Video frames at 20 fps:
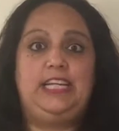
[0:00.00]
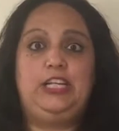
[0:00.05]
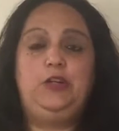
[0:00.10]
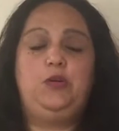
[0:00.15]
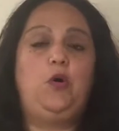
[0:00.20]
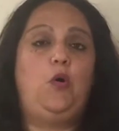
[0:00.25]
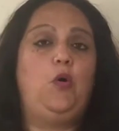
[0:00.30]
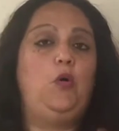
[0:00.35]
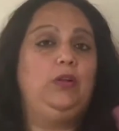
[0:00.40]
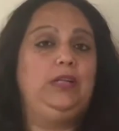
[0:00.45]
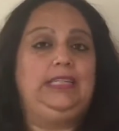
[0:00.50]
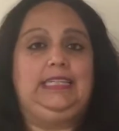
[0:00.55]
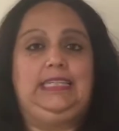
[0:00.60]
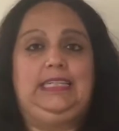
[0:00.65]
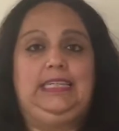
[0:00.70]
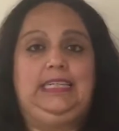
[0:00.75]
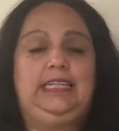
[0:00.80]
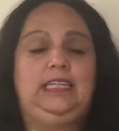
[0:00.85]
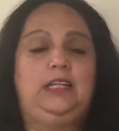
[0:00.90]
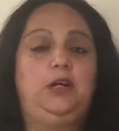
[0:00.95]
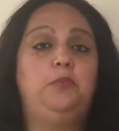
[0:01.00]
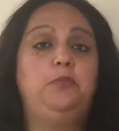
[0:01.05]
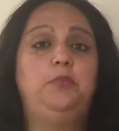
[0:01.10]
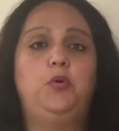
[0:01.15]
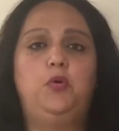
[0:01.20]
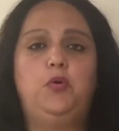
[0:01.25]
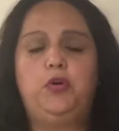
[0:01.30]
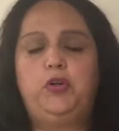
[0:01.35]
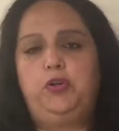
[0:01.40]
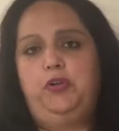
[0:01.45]
you only need a
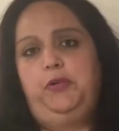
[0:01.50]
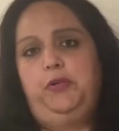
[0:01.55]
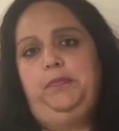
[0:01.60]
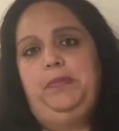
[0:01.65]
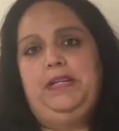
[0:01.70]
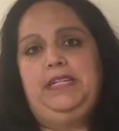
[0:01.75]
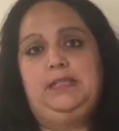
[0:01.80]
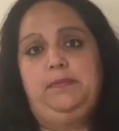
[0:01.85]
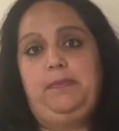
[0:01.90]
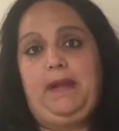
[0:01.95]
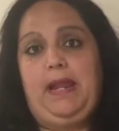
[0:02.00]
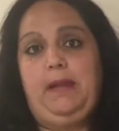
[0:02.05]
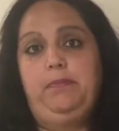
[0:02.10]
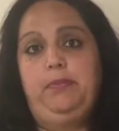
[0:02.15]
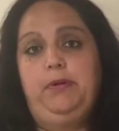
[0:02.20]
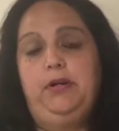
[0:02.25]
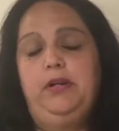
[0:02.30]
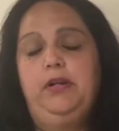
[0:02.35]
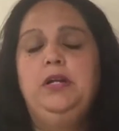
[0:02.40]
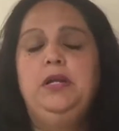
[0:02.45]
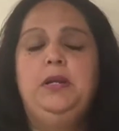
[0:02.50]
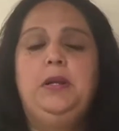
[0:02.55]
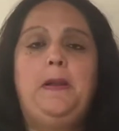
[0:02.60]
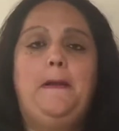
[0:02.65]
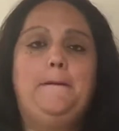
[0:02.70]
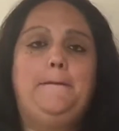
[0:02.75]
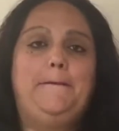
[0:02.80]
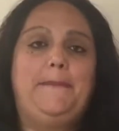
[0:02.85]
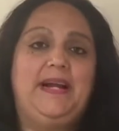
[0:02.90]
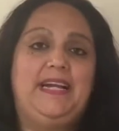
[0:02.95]
board or a piece of paper.
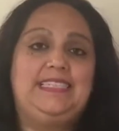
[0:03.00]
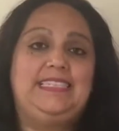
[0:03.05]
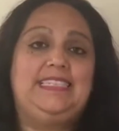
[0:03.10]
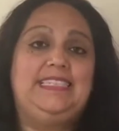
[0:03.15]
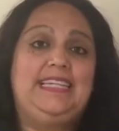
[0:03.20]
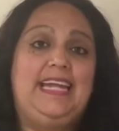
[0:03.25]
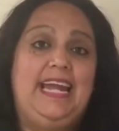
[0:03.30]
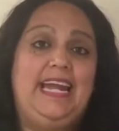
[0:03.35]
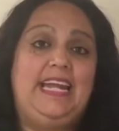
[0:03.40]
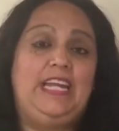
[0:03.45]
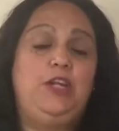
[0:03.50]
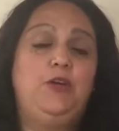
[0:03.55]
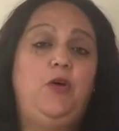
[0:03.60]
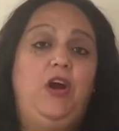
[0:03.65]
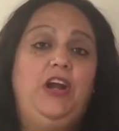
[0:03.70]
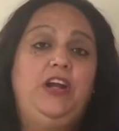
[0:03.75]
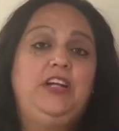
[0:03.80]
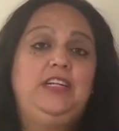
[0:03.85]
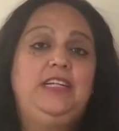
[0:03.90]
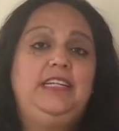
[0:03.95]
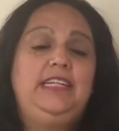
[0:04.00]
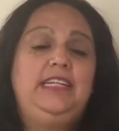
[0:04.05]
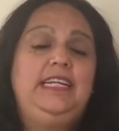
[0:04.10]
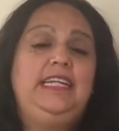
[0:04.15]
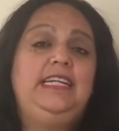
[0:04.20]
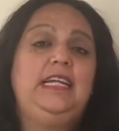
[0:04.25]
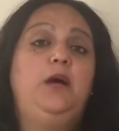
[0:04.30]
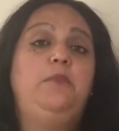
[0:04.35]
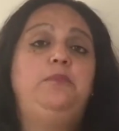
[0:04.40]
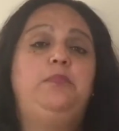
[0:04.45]
But today you are going to
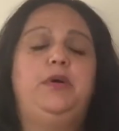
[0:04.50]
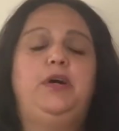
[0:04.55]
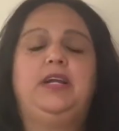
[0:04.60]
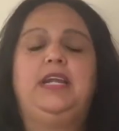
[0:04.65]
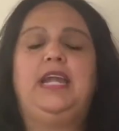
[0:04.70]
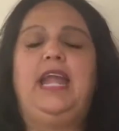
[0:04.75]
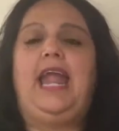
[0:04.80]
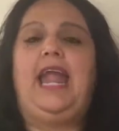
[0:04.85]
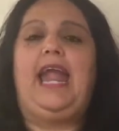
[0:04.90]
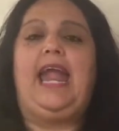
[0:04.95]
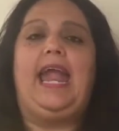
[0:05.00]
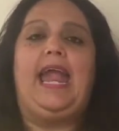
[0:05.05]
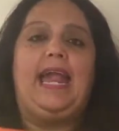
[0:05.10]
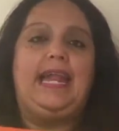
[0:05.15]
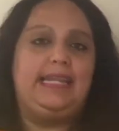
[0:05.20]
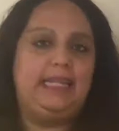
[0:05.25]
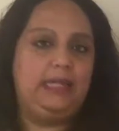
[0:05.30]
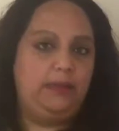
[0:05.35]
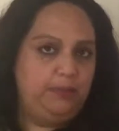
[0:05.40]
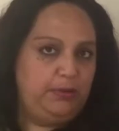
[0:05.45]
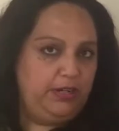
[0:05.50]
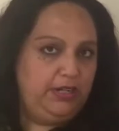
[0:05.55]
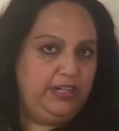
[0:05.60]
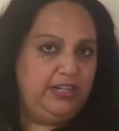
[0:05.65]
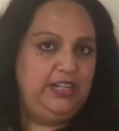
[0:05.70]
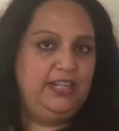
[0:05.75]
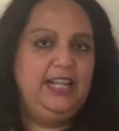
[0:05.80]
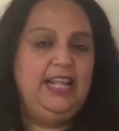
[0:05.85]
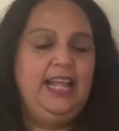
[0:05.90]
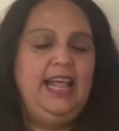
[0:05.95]
need a book. Any
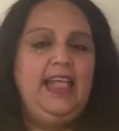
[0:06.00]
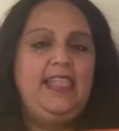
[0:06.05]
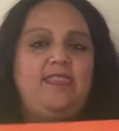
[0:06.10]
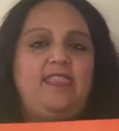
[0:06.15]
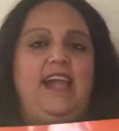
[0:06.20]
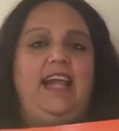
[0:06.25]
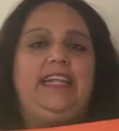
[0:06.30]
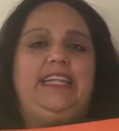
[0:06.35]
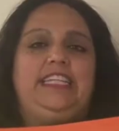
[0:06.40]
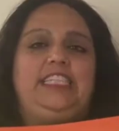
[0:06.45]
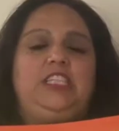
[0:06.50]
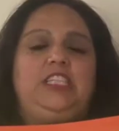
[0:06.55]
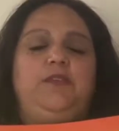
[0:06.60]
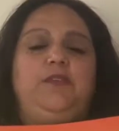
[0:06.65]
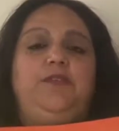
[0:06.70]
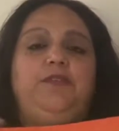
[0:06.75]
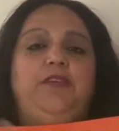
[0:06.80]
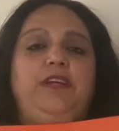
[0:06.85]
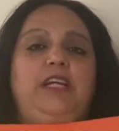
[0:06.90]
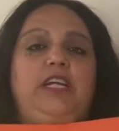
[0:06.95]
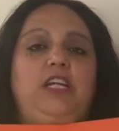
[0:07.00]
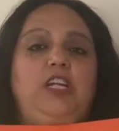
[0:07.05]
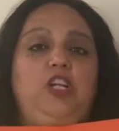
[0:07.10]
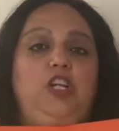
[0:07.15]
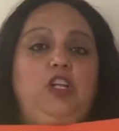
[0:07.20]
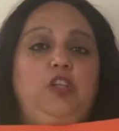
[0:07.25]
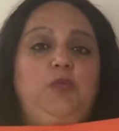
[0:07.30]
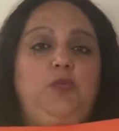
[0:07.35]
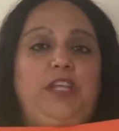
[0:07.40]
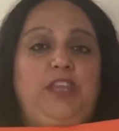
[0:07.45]
book that is
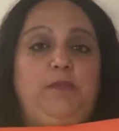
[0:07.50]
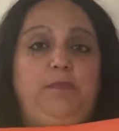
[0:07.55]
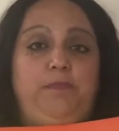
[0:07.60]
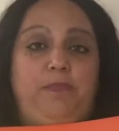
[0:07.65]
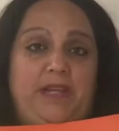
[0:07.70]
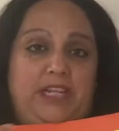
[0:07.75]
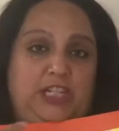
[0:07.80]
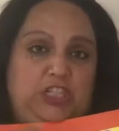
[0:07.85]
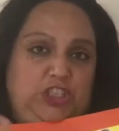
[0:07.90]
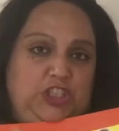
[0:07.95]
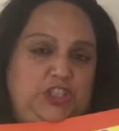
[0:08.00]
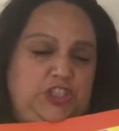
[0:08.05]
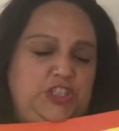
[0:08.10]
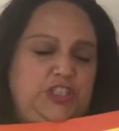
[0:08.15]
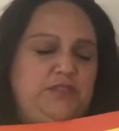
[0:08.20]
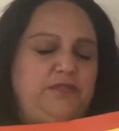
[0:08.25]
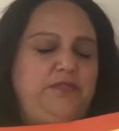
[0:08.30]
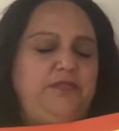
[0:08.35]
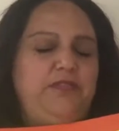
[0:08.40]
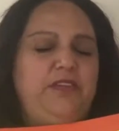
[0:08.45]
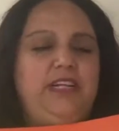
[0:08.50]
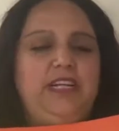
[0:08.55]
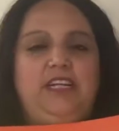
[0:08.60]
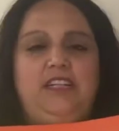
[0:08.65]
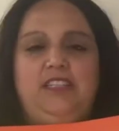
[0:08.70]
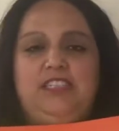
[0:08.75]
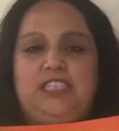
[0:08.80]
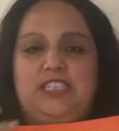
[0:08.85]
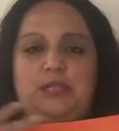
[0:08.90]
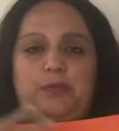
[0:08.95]
filled with pictures.
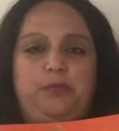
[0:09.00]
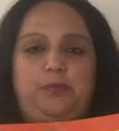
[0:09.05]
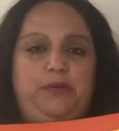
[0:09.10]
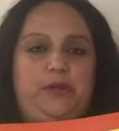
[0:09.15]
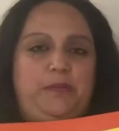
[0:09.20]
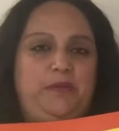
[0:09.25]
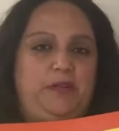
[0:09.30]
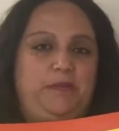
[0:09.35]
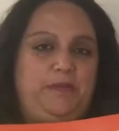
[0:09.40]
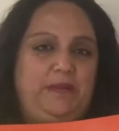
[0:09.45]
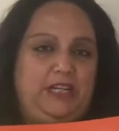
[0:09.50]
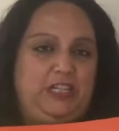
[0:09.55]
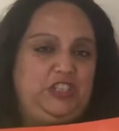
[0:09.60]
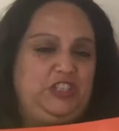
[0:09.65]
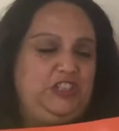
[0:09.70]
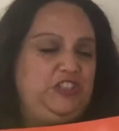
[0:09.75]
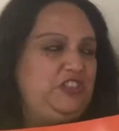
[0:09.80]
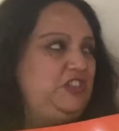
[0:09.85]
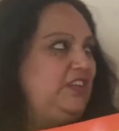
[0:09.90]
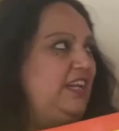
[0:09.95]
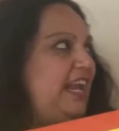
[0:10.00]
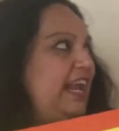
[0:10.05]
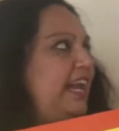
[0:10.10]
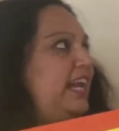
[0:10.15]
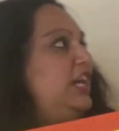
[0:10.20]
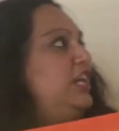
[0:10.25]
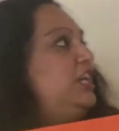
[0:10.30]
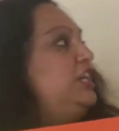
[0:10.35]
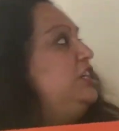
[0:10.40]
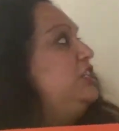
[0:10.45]
Filled to the brim with pictures,
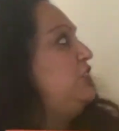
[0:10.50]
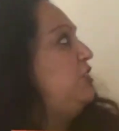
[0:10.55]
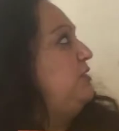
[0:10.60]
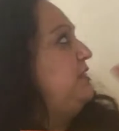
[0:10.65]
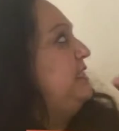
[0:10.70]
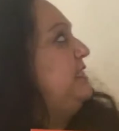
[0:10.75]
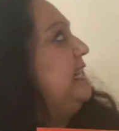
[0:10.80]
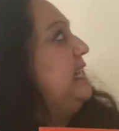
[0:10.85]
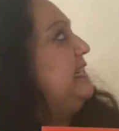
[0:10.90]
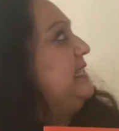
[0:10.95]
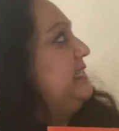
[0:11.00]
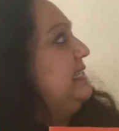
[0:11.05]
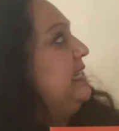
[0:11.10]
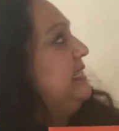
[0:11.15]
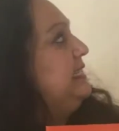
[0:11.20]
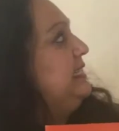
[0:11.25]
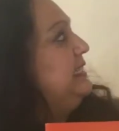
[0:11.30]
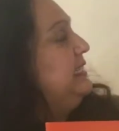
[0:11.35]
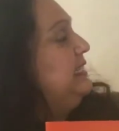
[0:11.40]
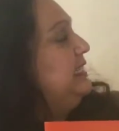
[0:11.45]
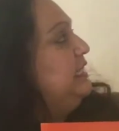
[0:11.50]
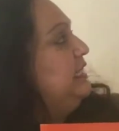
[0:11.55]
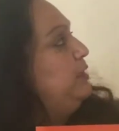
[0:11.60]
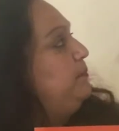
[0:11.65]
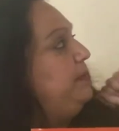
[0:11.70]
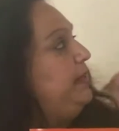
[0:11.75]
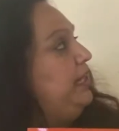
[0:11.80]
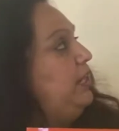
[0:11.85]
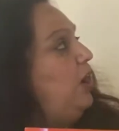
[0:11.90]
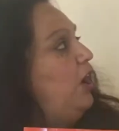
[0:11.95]
okay? So today's lesson is going to
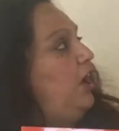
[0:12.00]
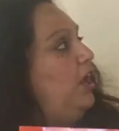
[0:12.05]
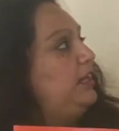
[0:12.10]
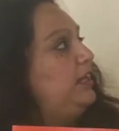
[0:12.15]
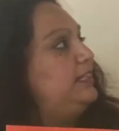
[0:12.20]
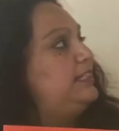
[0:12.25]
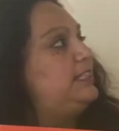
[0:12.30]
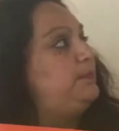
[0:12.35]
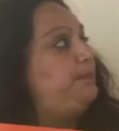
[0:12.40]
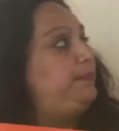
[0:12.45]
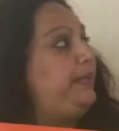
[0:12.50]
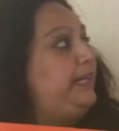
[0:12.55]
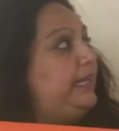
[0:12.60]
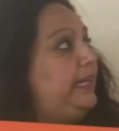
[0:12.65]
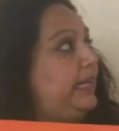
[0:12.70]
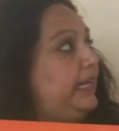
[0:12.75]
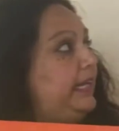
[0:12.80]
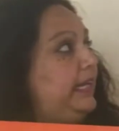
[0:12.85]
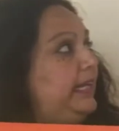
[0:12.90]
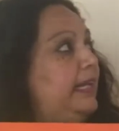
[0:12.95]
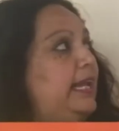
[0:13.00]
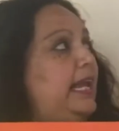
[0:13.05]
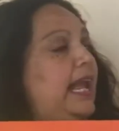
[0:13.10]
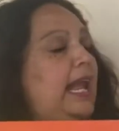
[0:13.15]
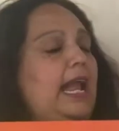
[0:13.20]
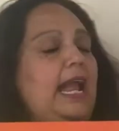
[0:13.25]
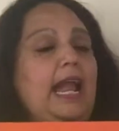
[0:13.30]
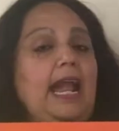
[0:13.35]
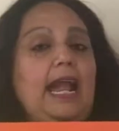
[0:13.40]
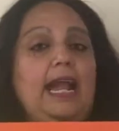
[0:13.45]
be on speaking
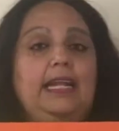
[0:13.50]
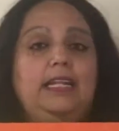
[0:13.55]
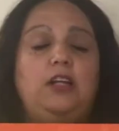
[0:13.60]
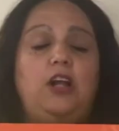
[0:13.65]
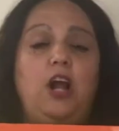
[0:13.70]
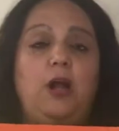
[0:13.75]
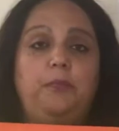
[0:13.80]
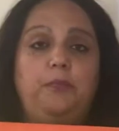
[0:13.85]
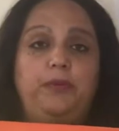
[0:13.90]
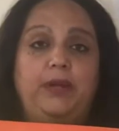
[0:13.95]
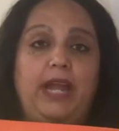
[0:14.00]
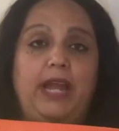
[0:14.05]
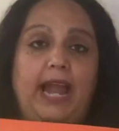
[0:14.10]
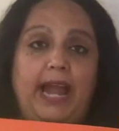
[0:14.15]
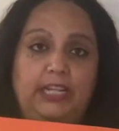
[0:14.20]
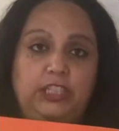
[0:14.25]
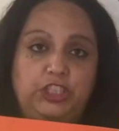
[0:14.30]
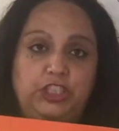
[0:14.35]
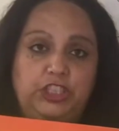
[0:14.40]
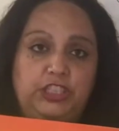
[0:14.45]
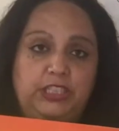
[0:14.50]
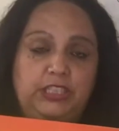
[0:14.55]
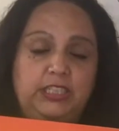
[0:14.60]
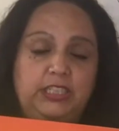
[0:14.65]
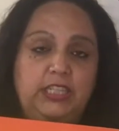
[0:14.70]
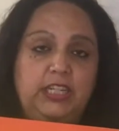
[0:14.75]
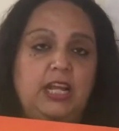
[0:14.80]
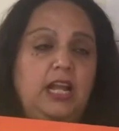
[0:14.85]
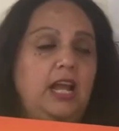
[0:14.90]
and comprehension